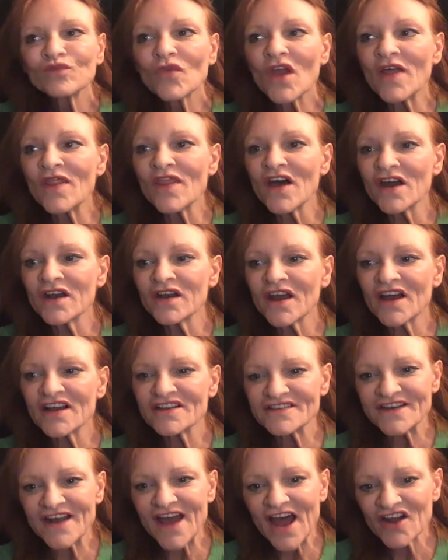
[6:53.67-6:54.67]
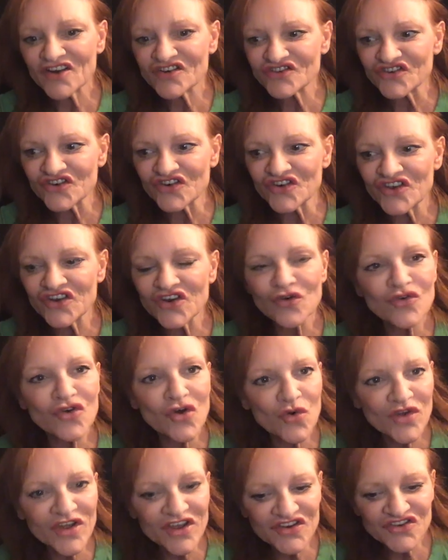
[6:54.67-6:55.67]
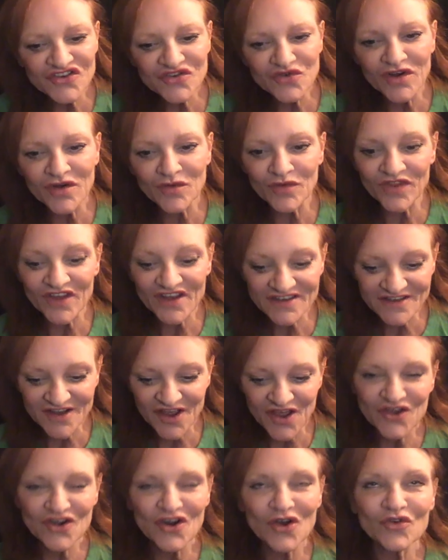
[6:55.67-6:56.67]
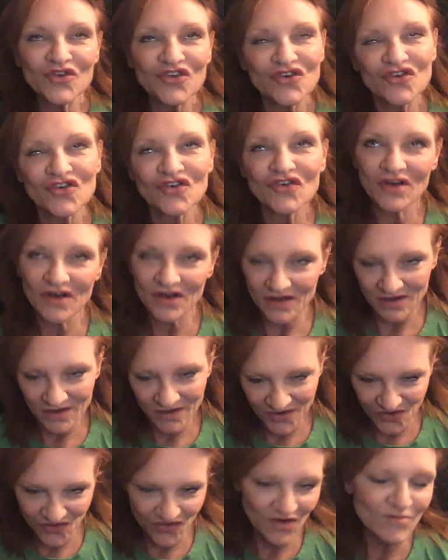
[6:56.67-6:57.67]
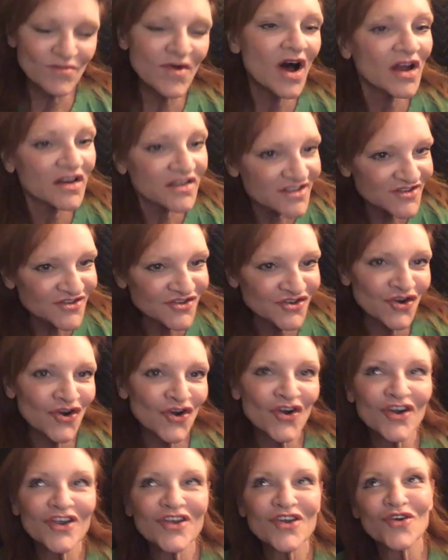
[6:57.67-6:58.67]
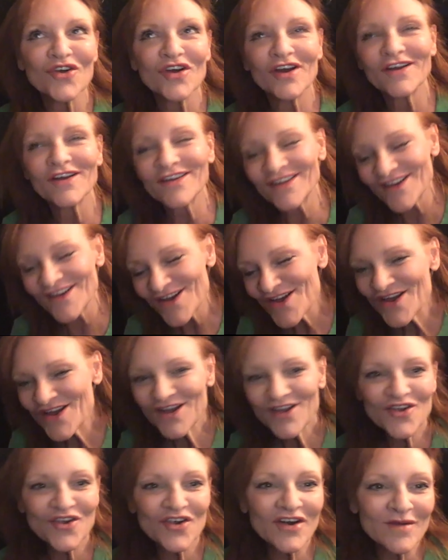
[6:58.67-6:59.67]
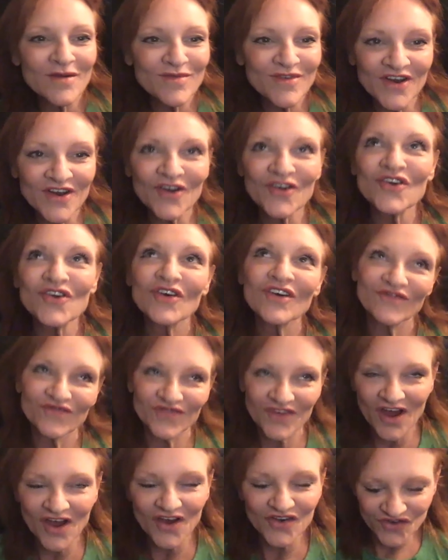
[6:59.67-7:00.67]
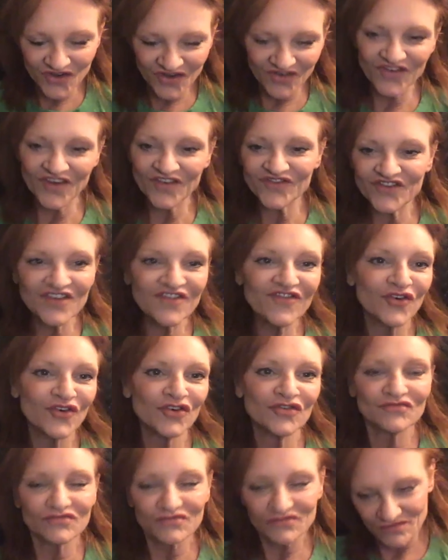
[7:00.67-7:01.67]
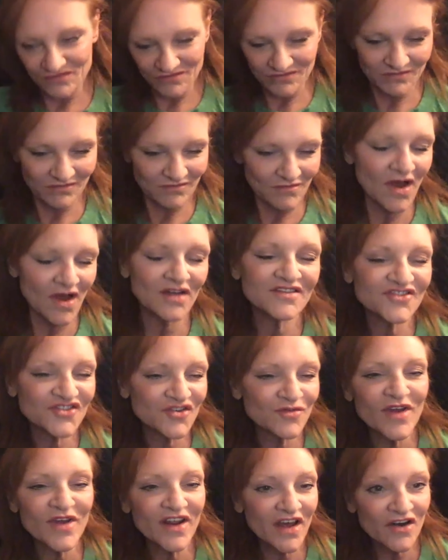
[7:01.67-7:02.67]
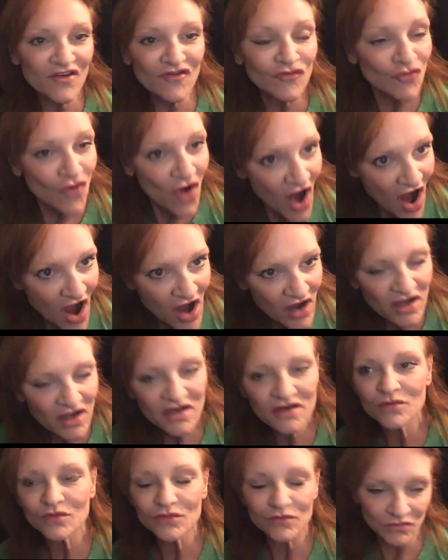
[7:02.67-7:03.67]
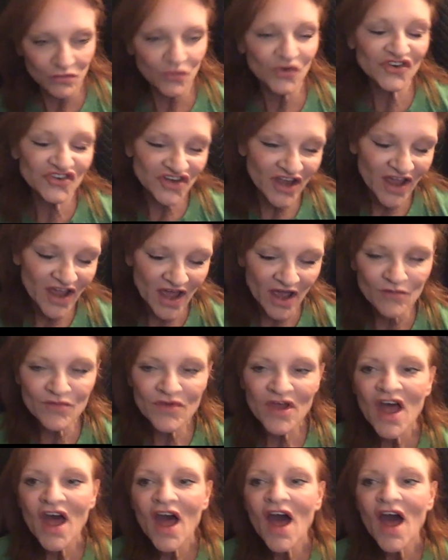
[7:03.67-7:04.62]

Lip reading: And then as an actor, going into it, when they say, you're a monster, you're gonna, you're a 150-foot monster made out of rock, which I am.